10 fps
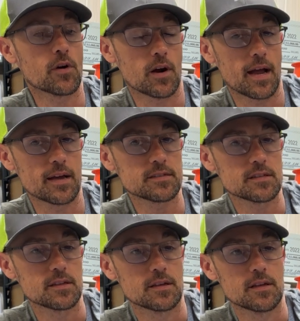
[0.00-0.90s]

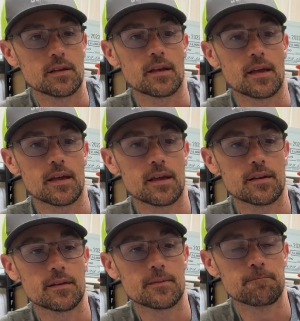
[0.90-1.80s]
grass,
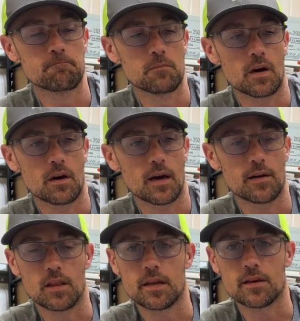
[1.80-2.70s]
and I like